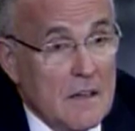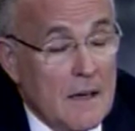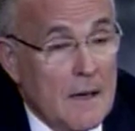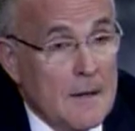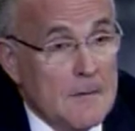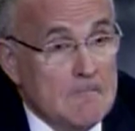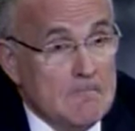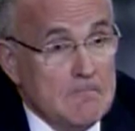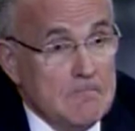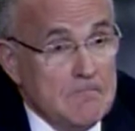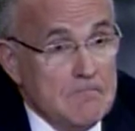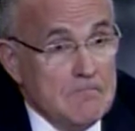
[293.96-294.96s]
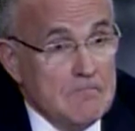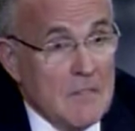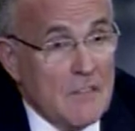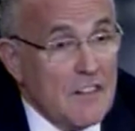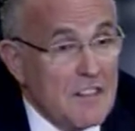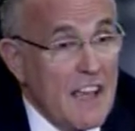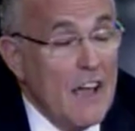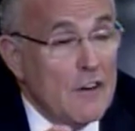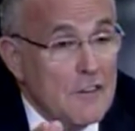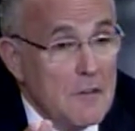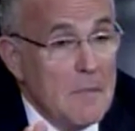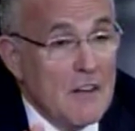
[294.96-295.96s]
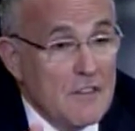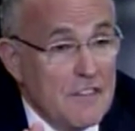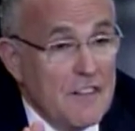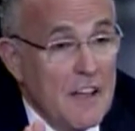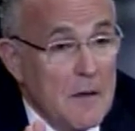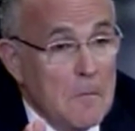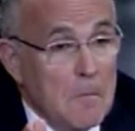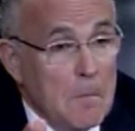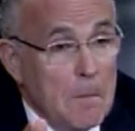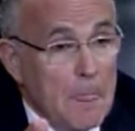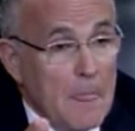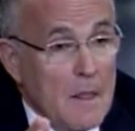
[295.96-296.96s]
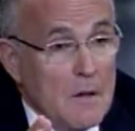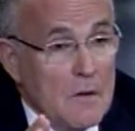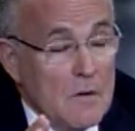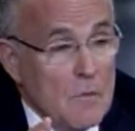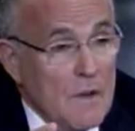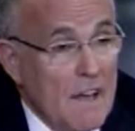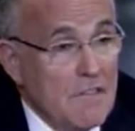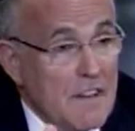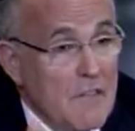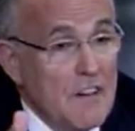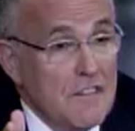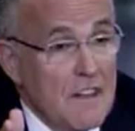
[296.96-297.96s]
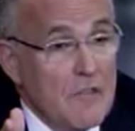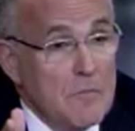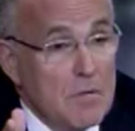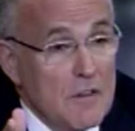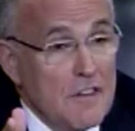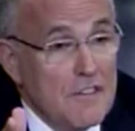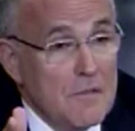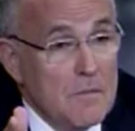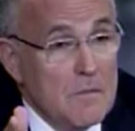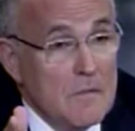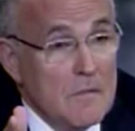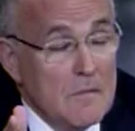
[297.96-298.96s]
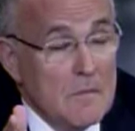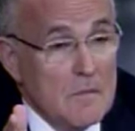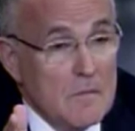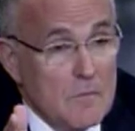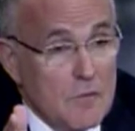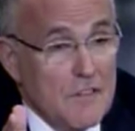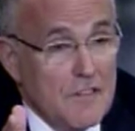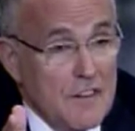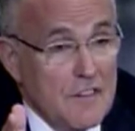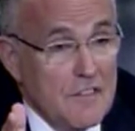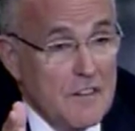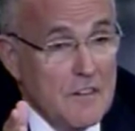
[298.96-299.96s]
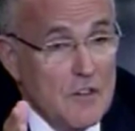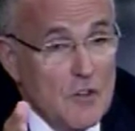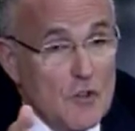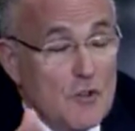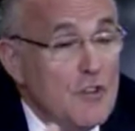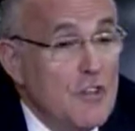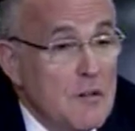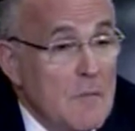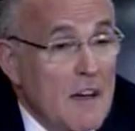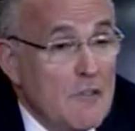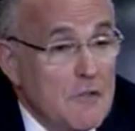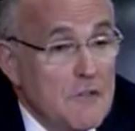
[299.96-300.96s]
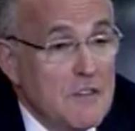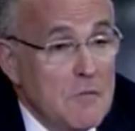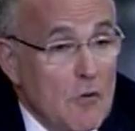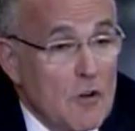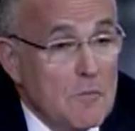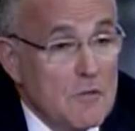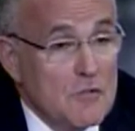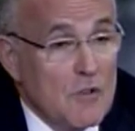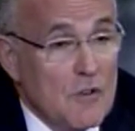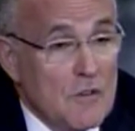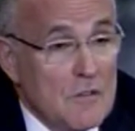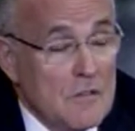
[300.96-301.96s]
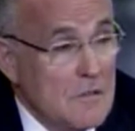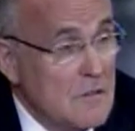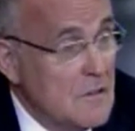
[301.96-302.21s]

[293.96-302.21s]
And the scale is about the same. We have 77 police precincts. you'd need about 50 Border Patrol